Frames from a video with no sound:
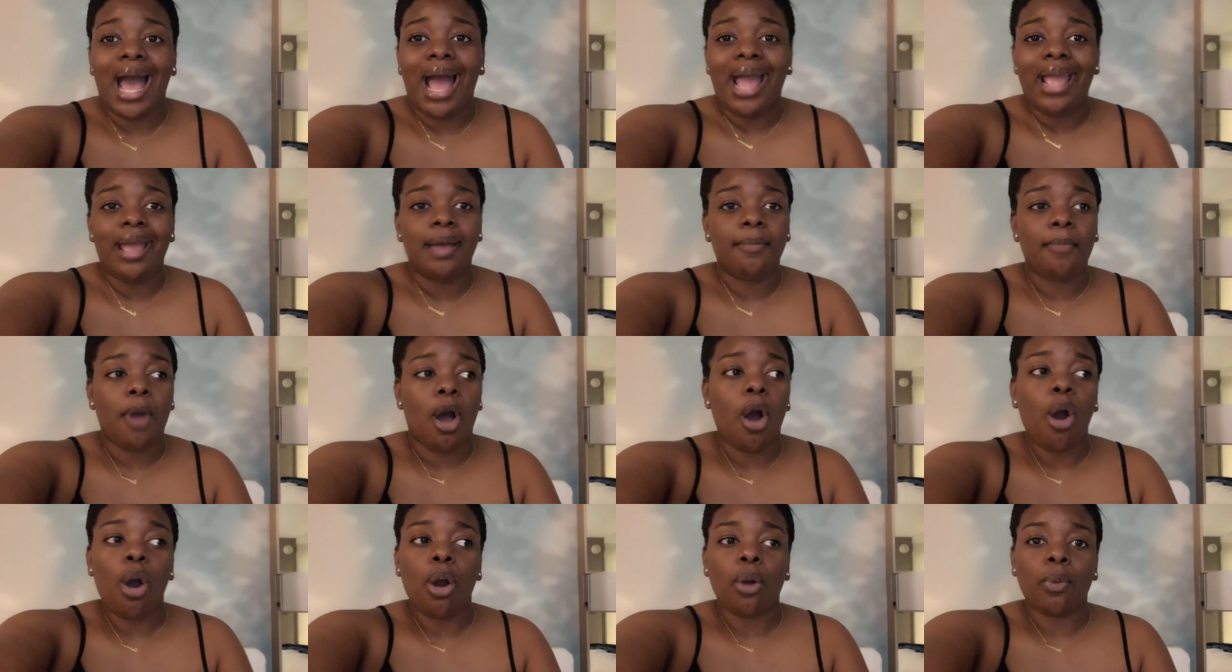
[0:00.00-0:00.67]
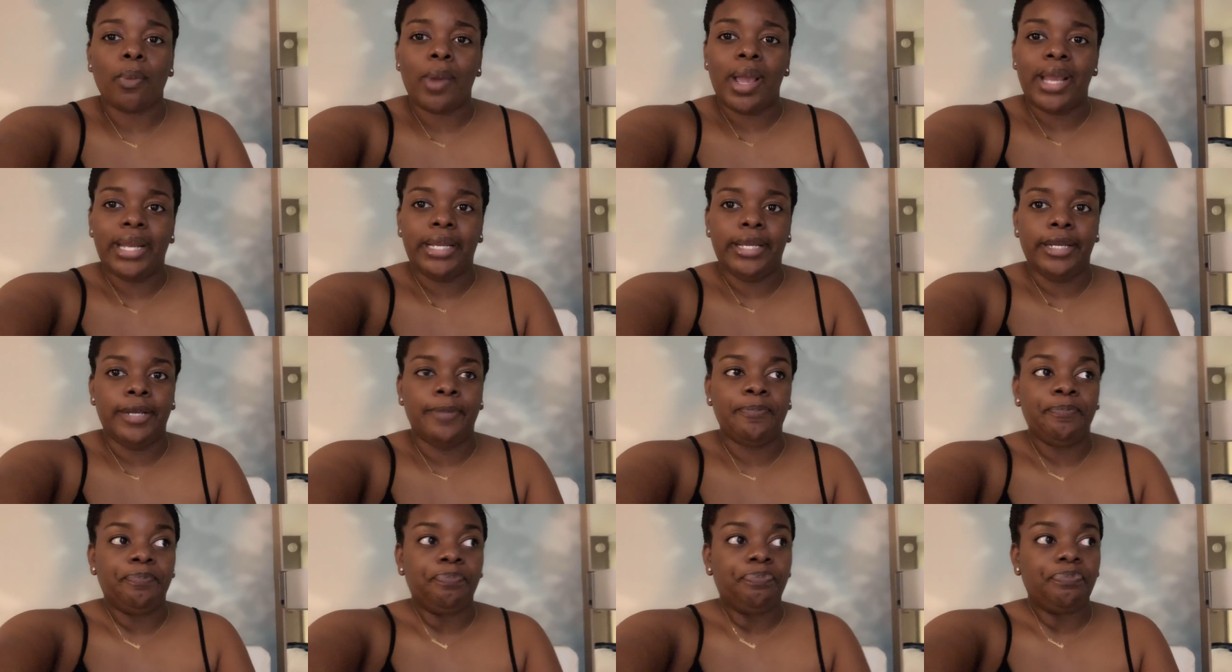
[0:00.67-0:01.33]
I am
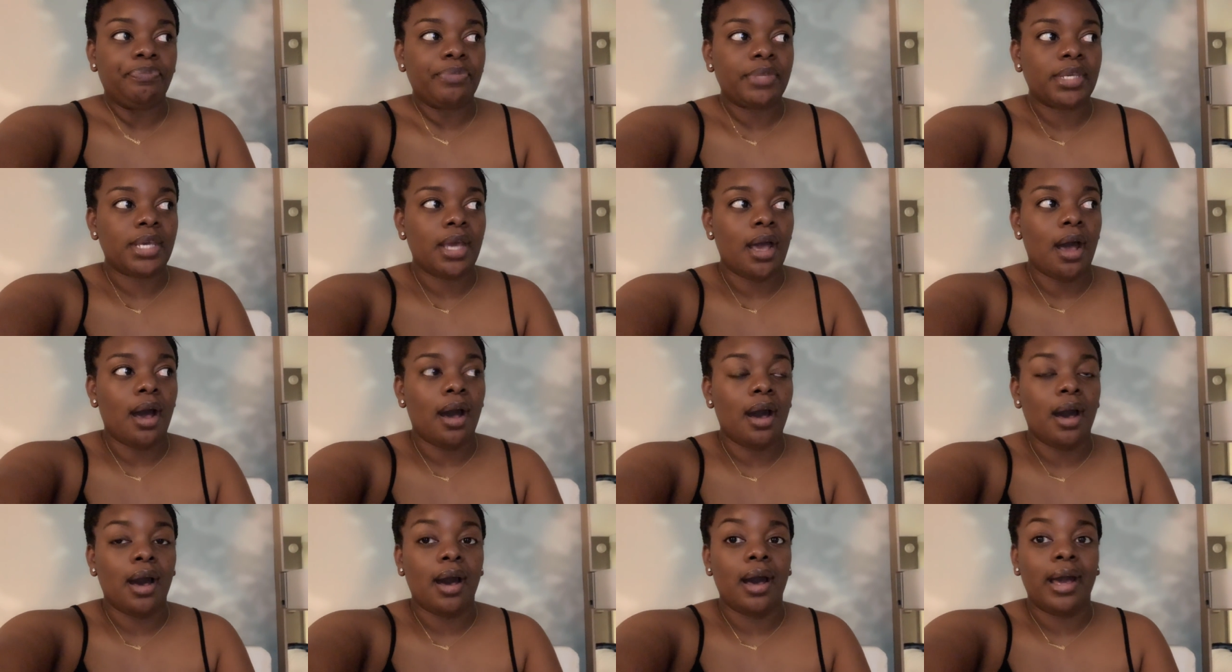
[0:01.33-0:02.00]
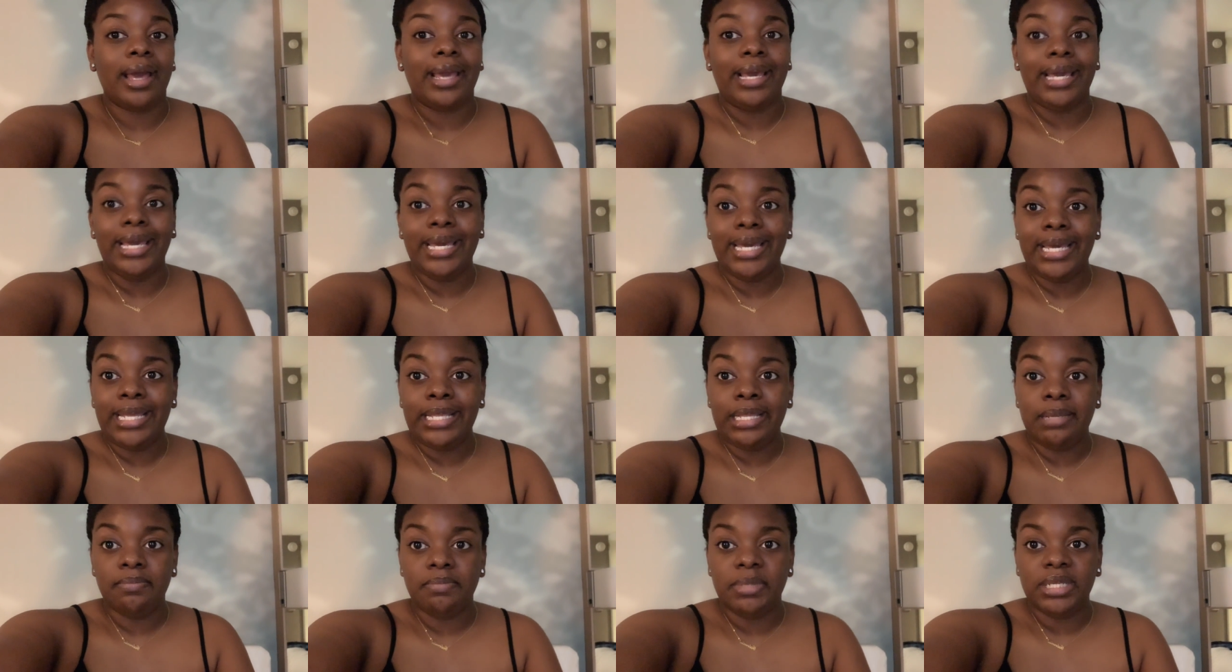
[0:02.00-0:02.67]
already uh,
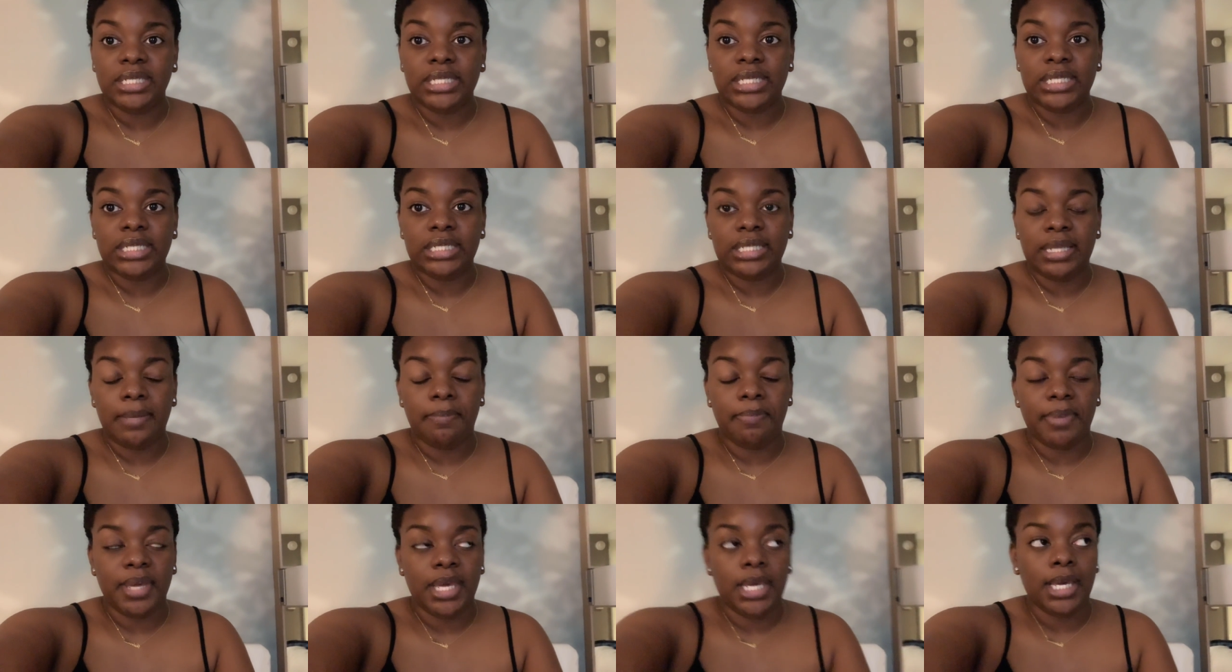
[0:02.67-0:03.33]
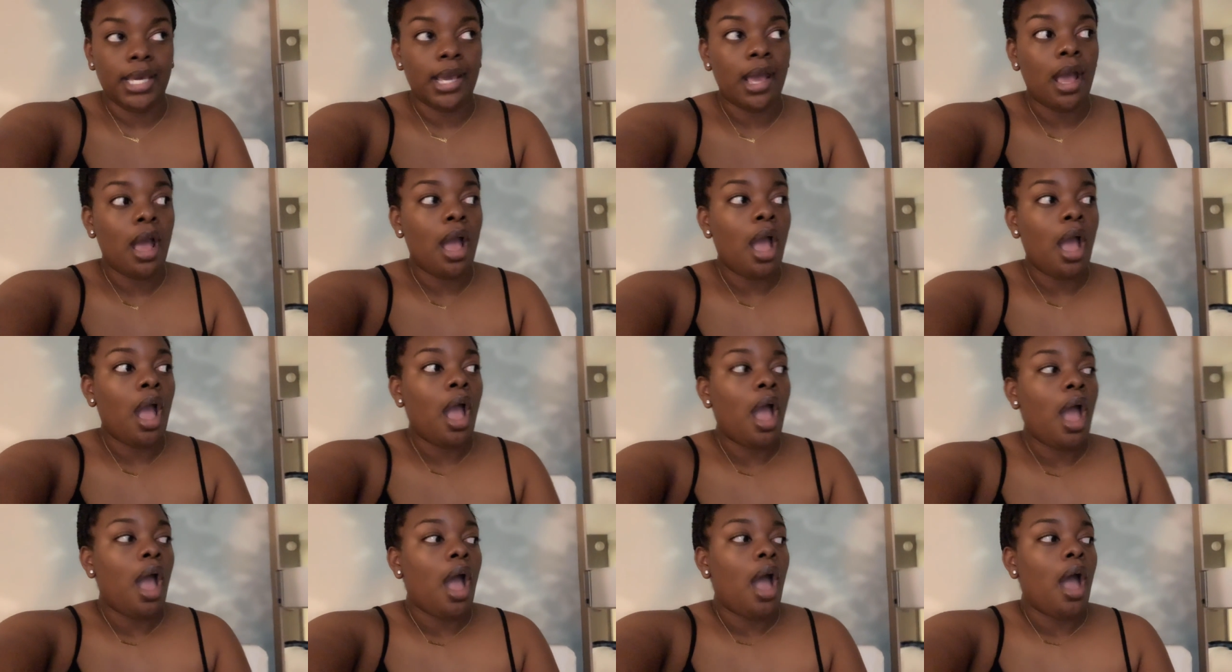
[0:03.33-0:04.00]
in Mississippi
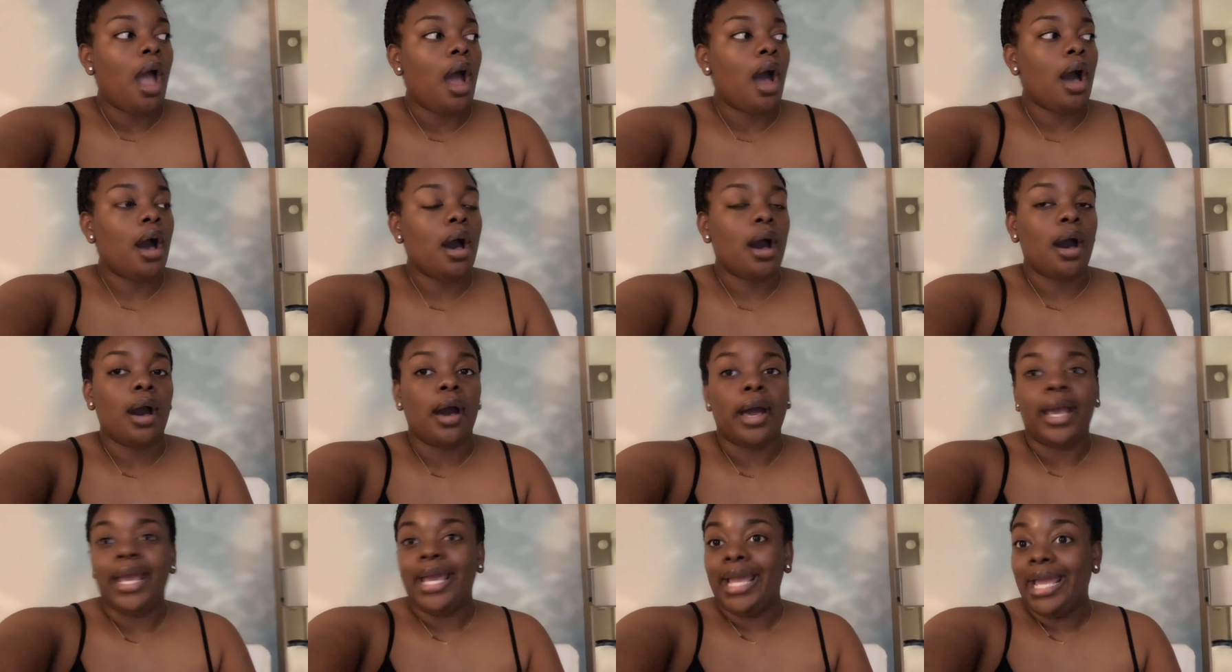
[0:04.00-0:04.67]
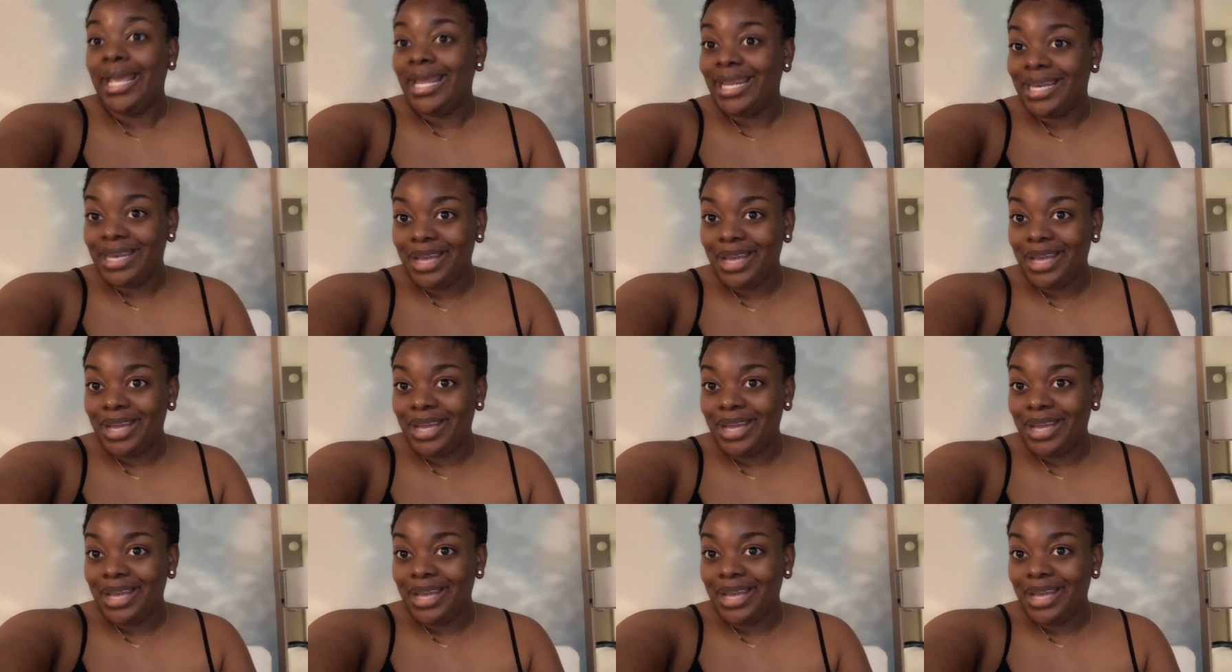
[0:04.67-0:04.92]
uh, in